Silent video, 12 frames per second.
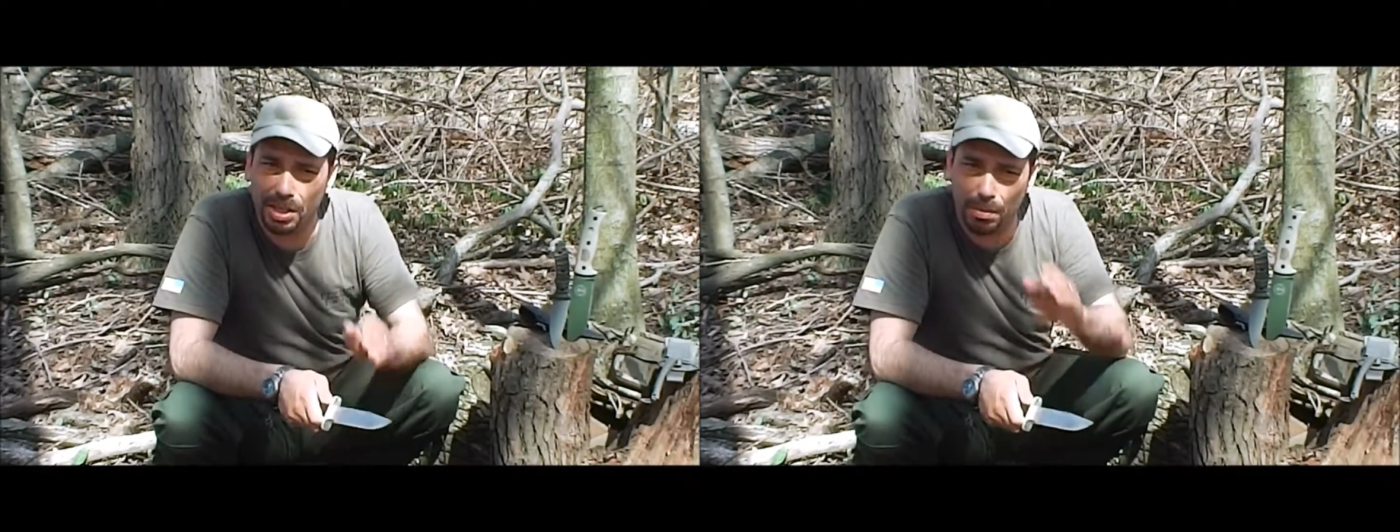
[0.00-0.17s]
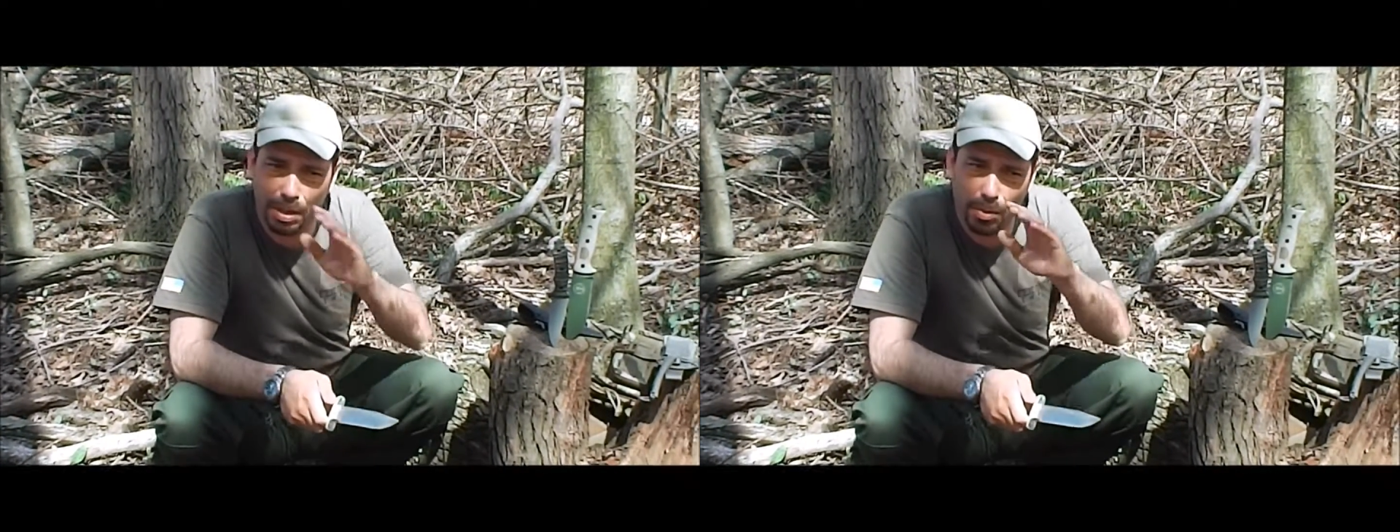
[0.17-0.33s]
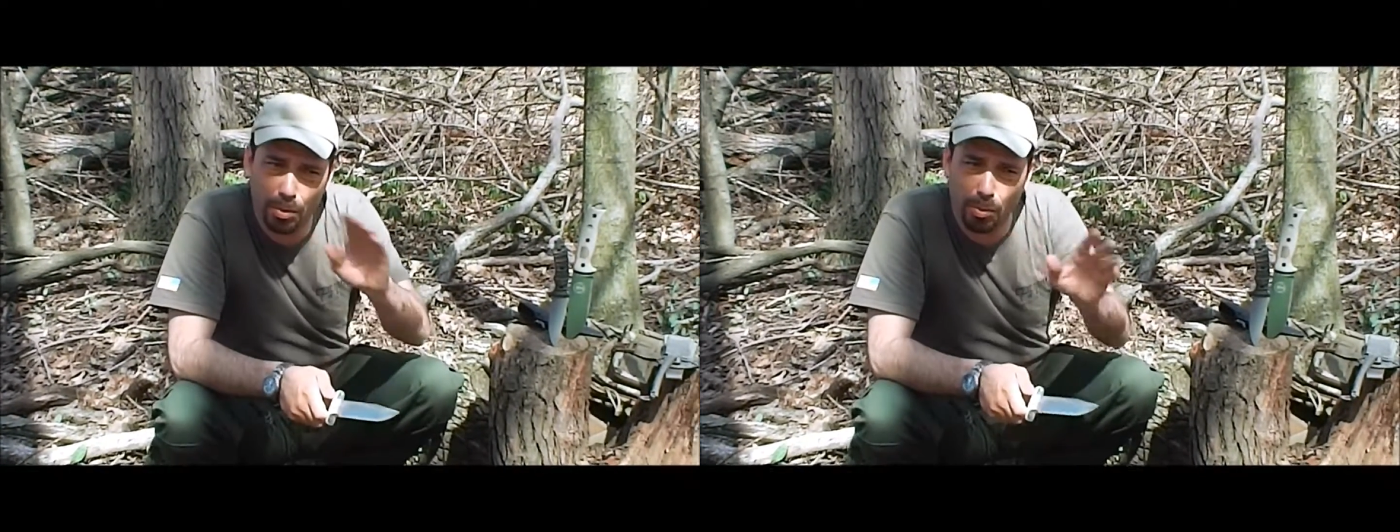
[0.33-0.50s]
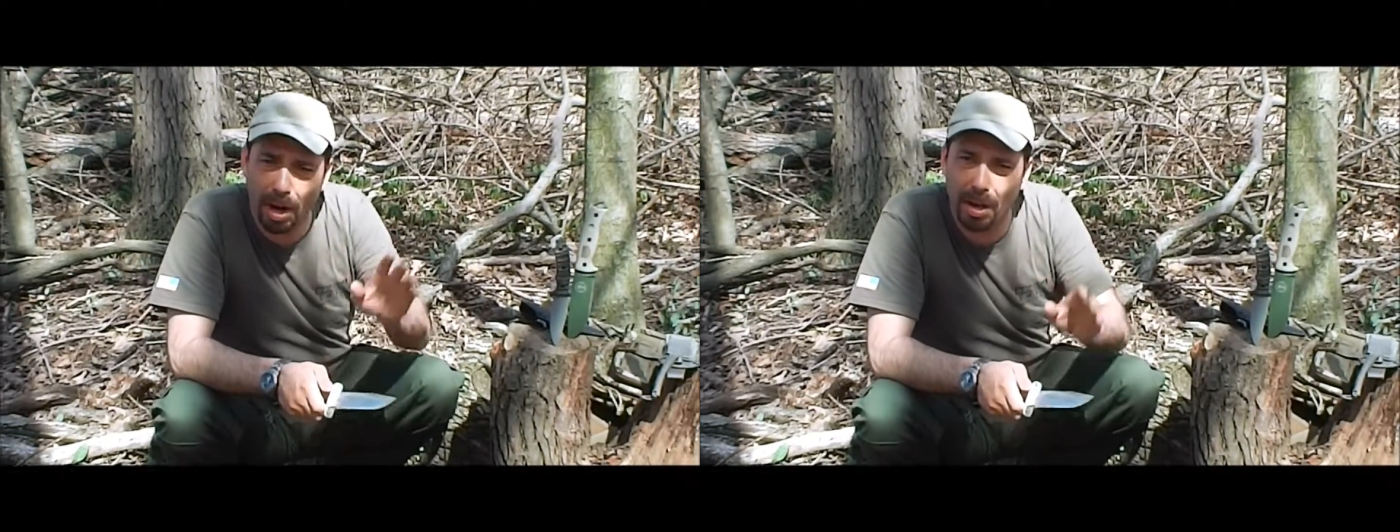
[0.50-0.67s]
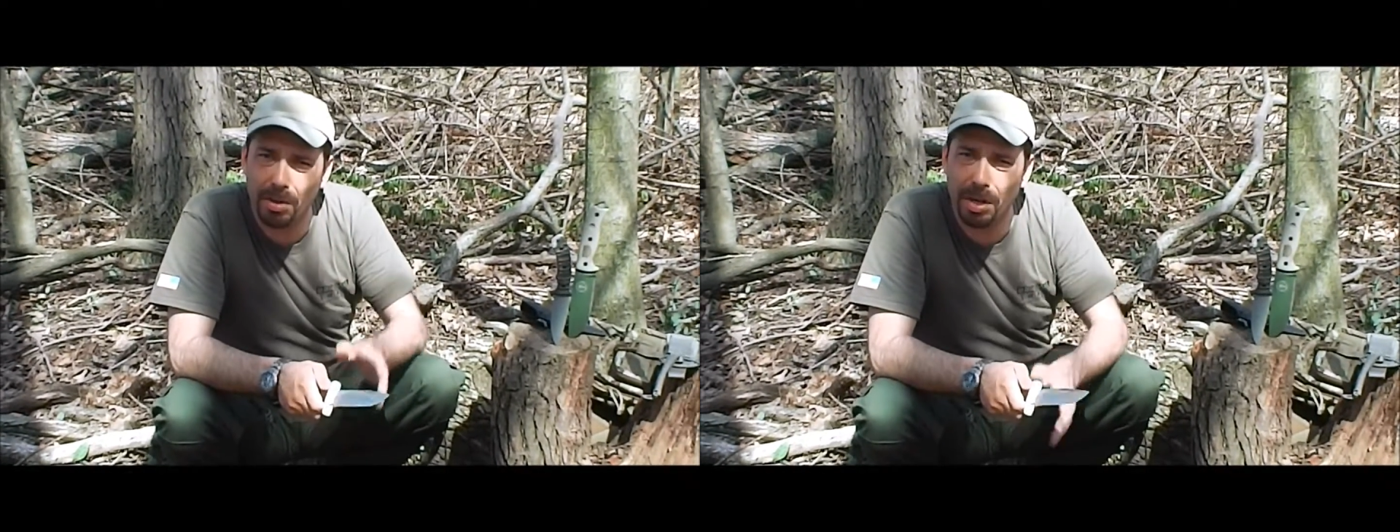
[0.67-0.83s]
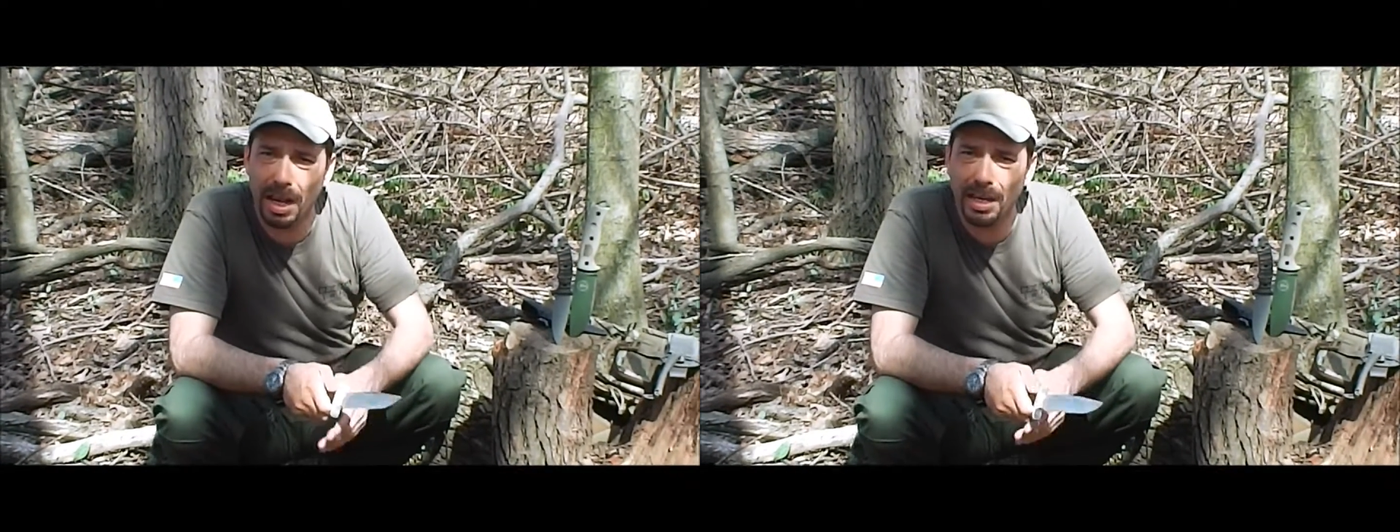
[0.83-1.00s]
something with
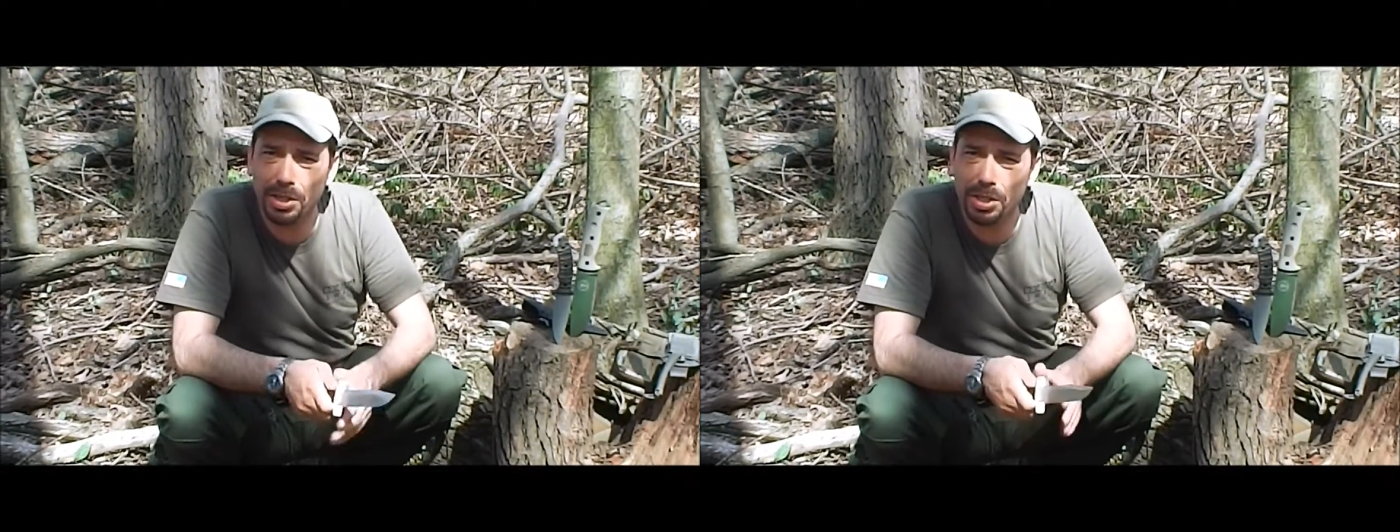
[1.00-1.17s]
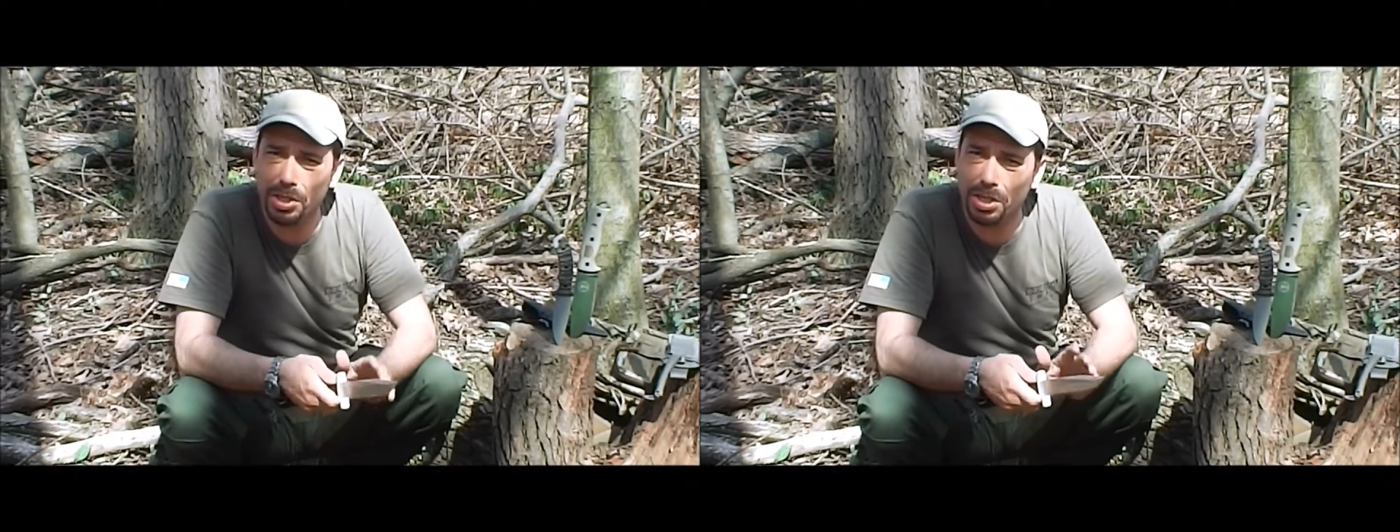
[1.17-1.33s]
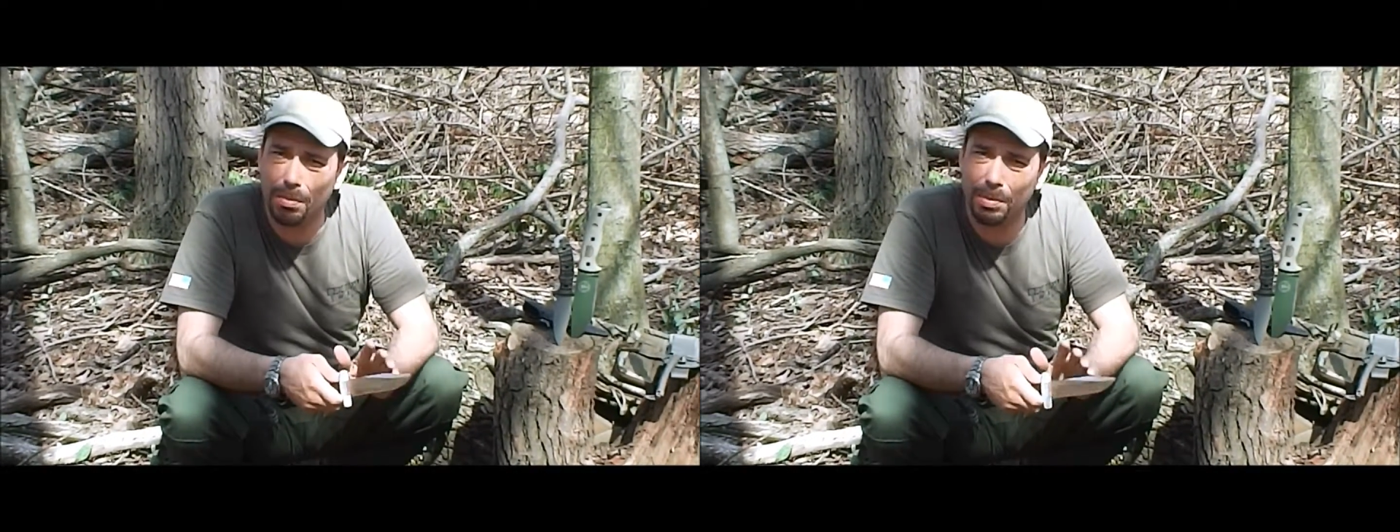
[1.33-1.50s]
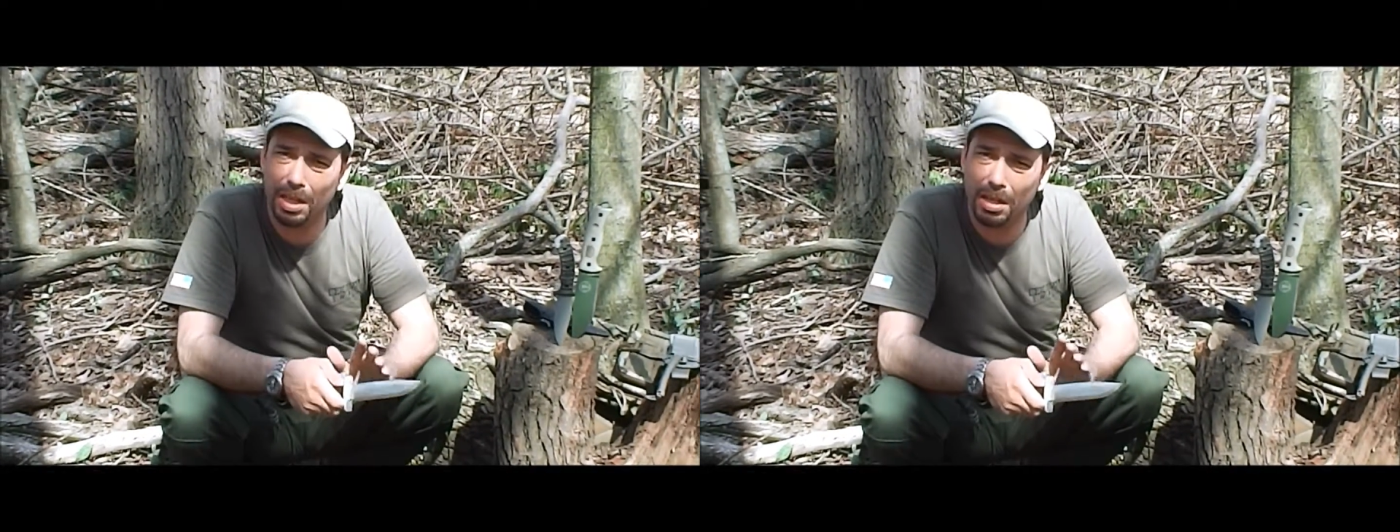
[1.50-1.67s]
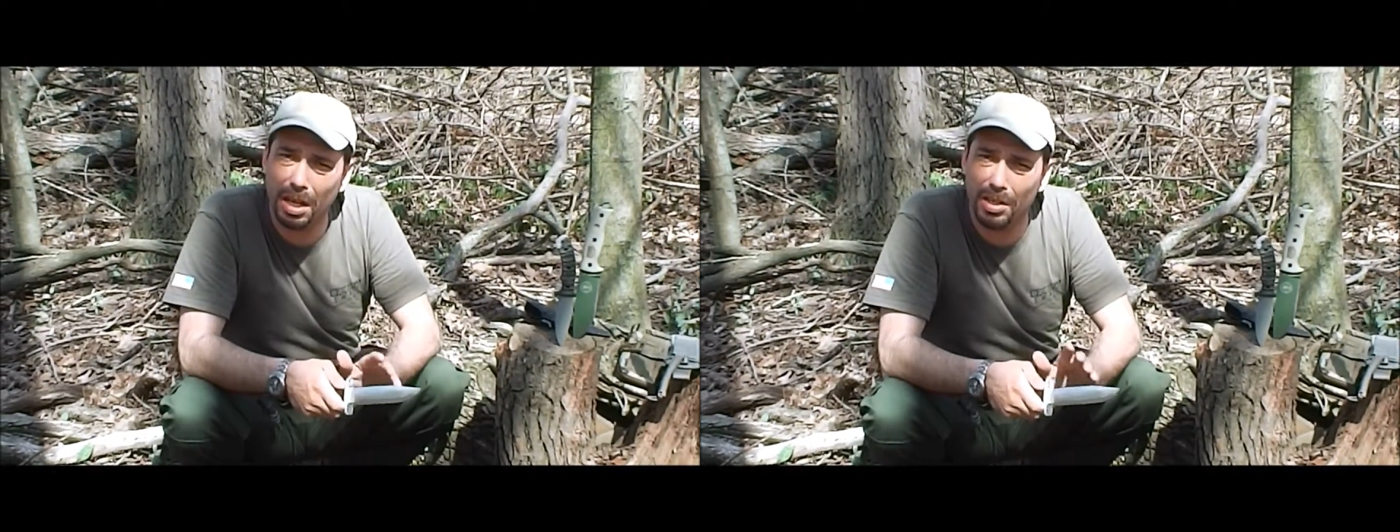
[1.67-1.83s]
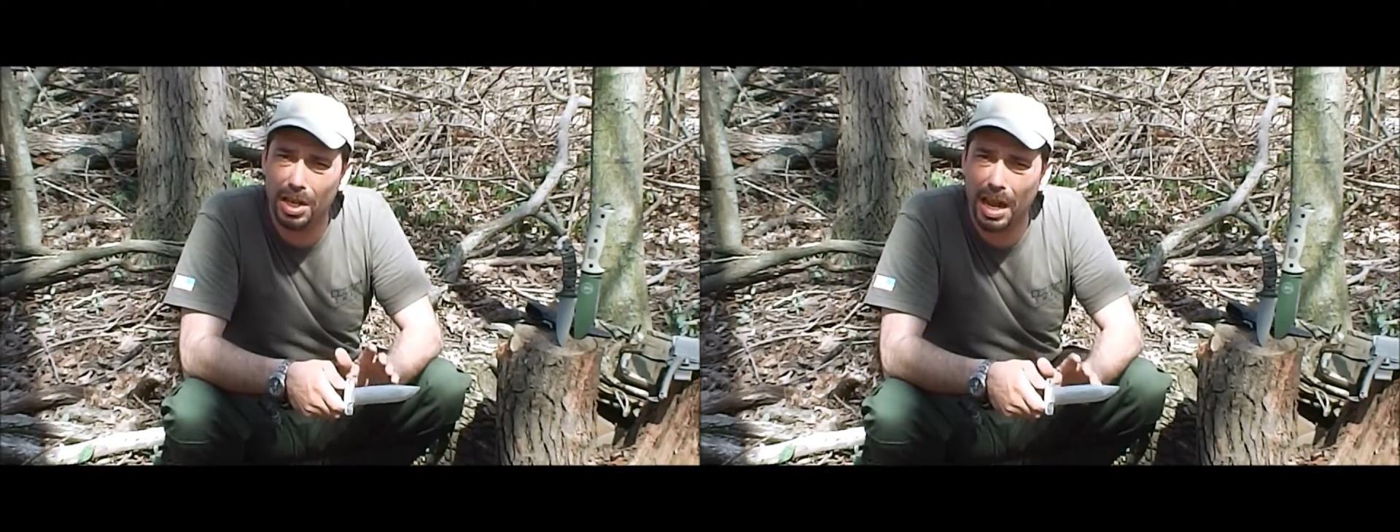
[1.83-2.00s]
rounded edges, something
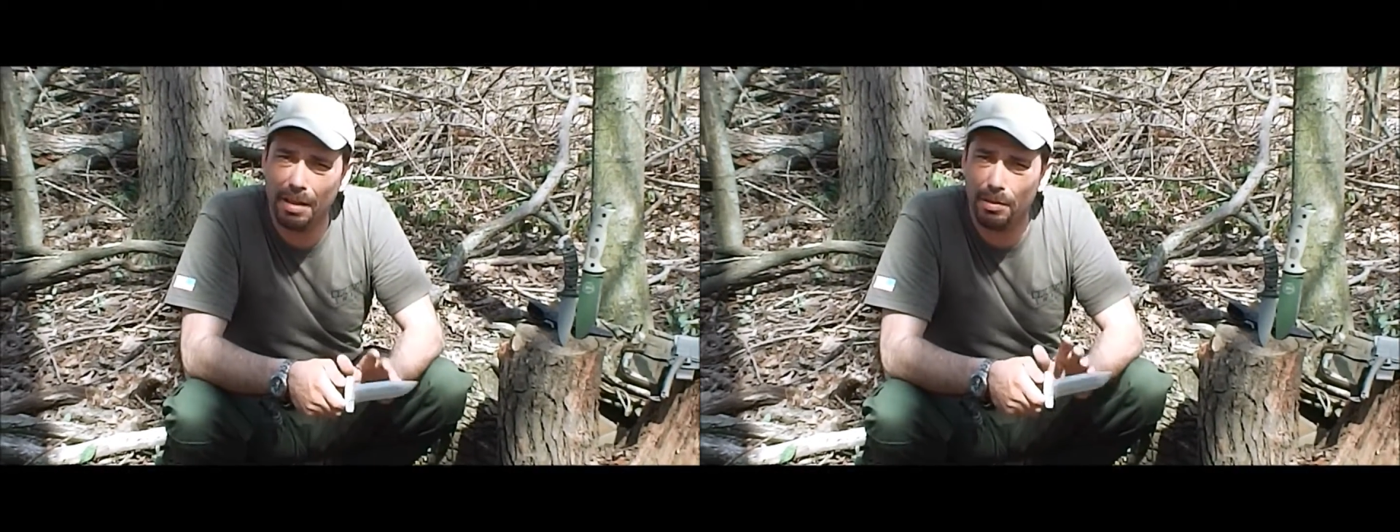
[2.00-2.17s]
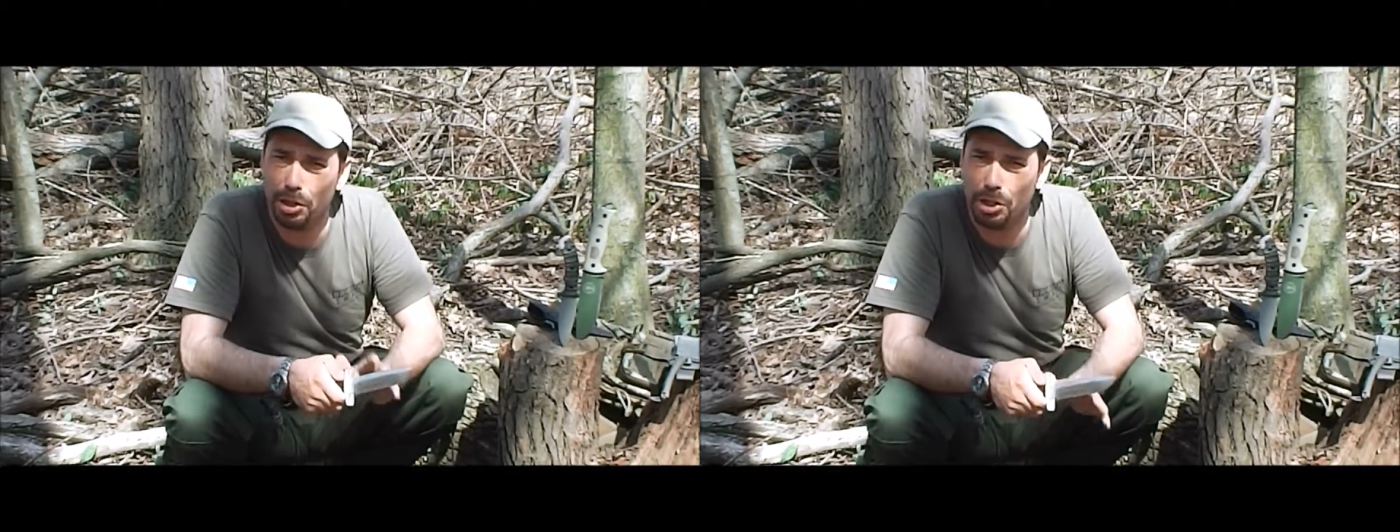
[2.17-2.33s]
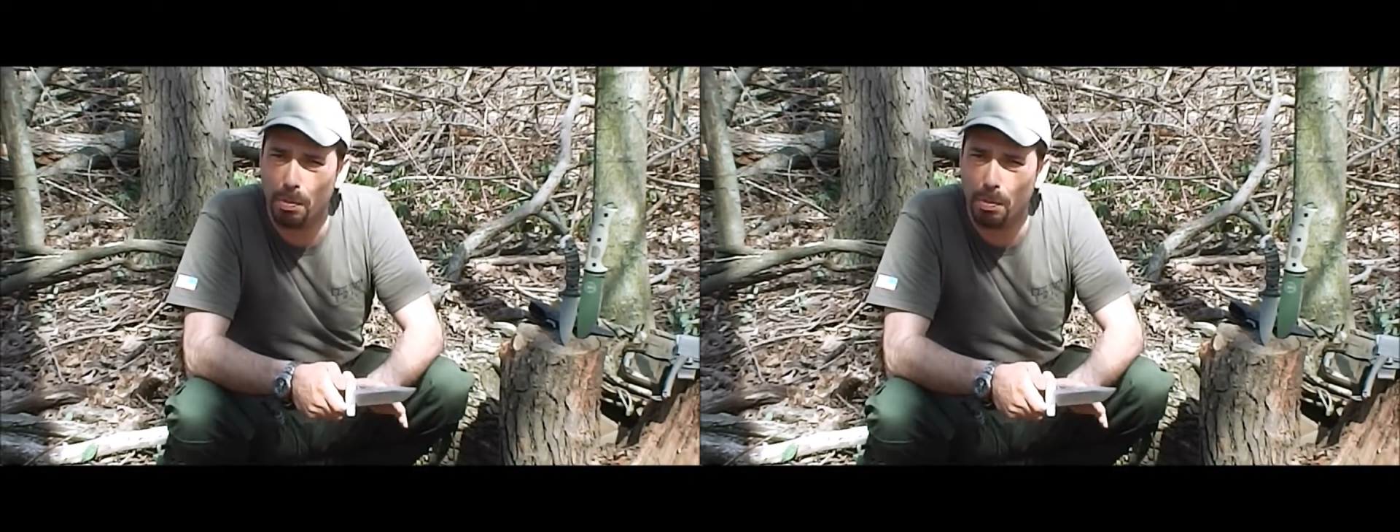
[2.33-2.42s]
that doesn't have a